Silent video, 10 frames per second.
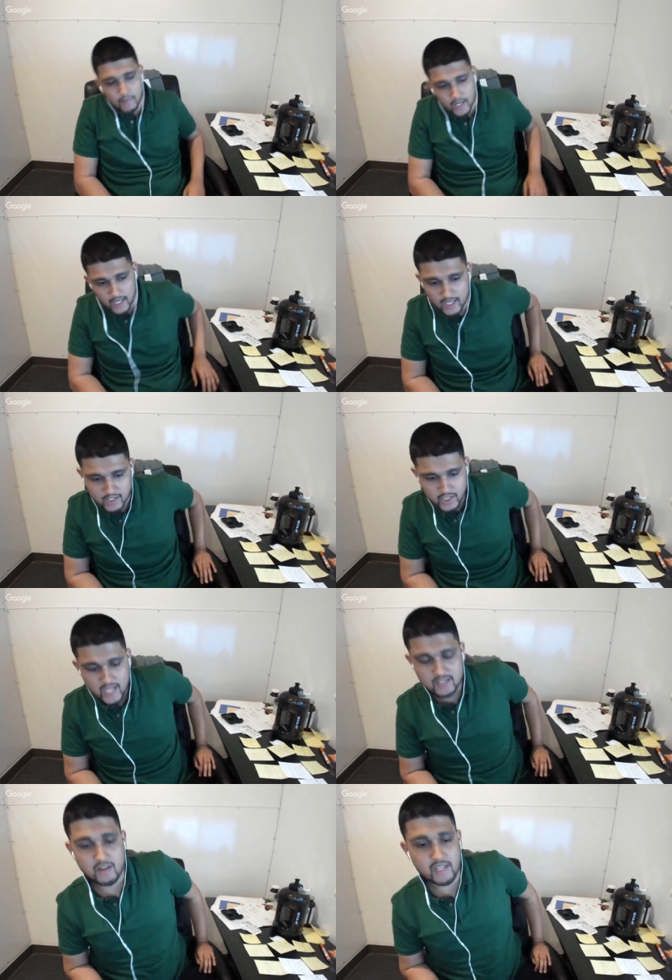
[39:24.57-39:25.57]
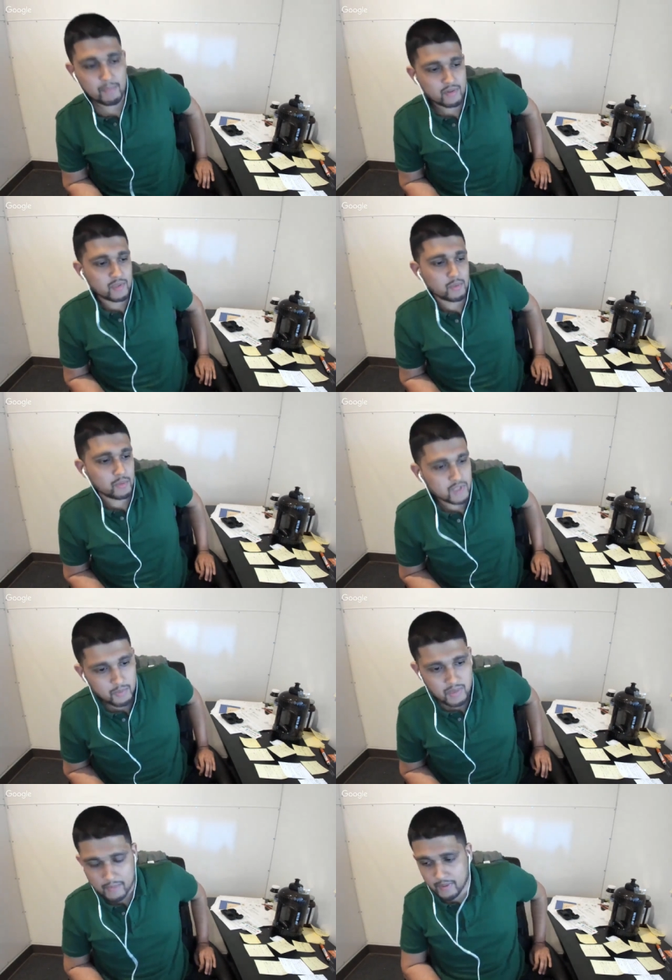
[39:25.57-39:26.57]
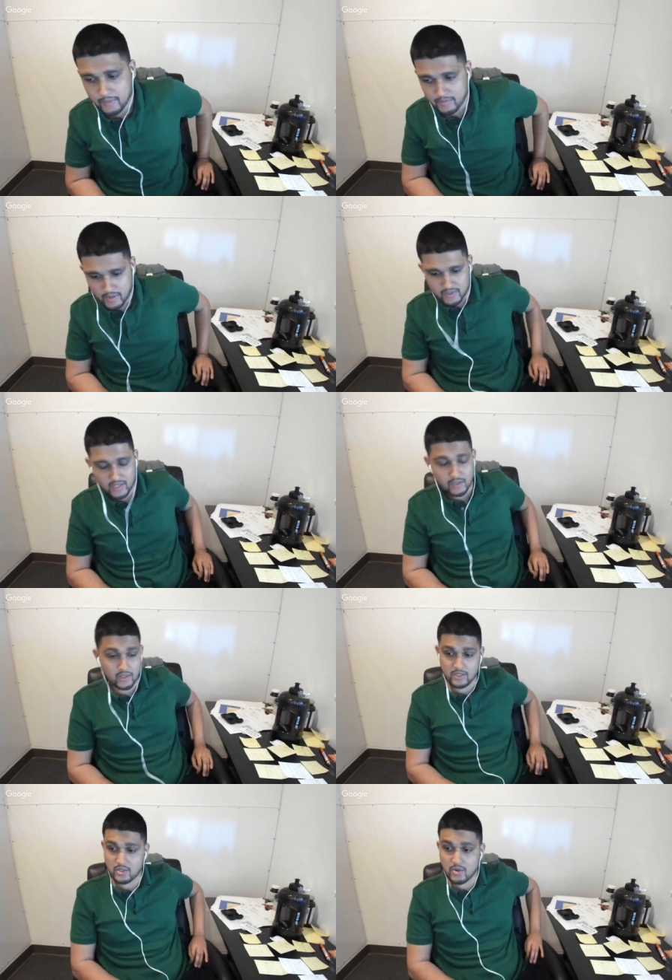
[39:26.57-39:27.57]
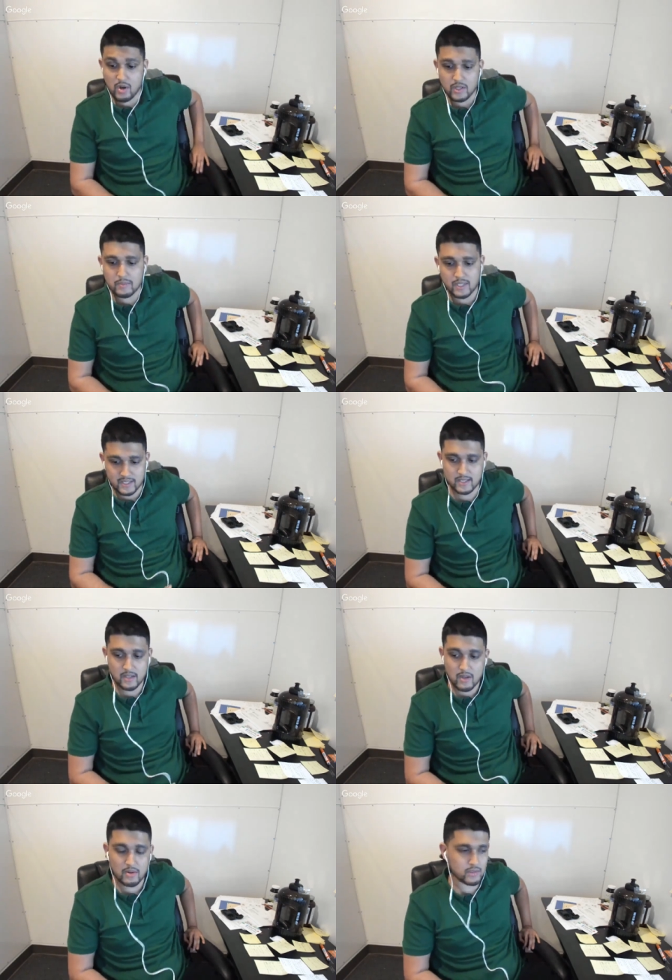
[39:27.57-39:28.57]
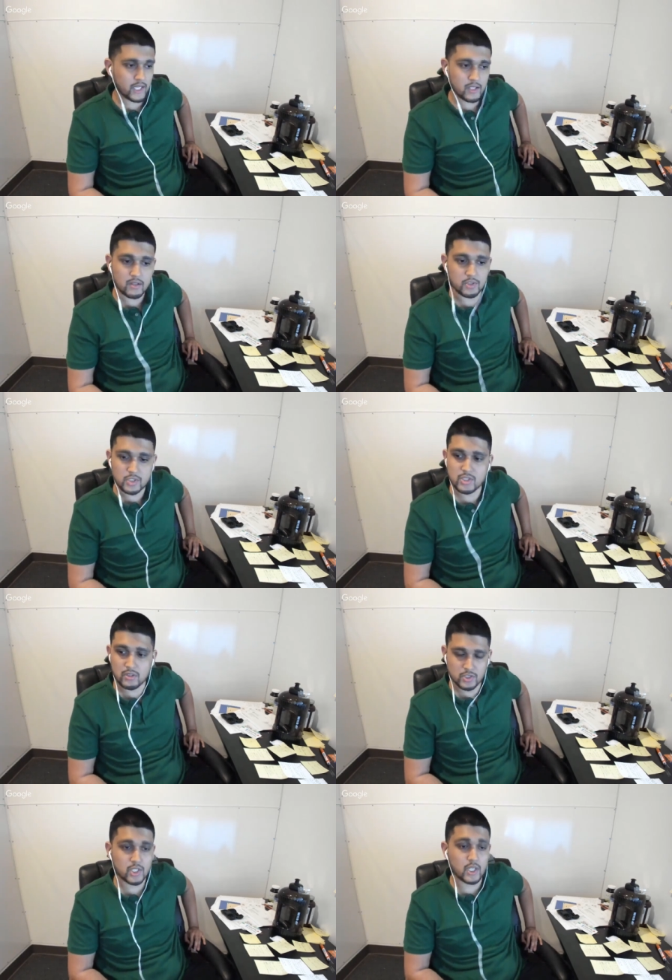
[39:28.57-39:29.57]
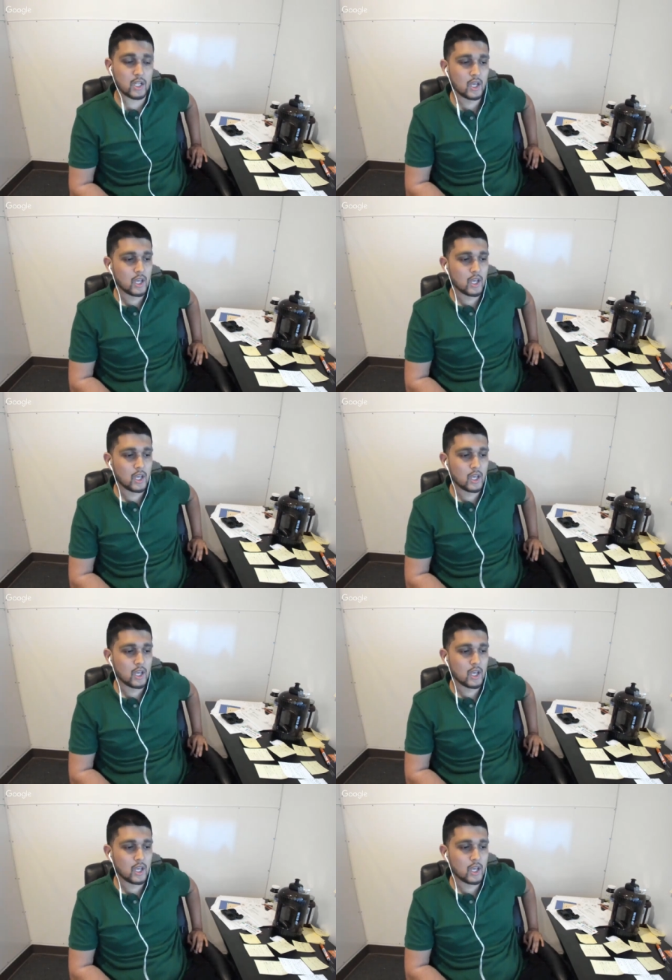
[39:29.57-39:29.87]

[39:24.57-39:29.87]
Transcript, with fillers: and, and chances are that person will still probably, probably tell you not to go all in because they know that you still shouldn't.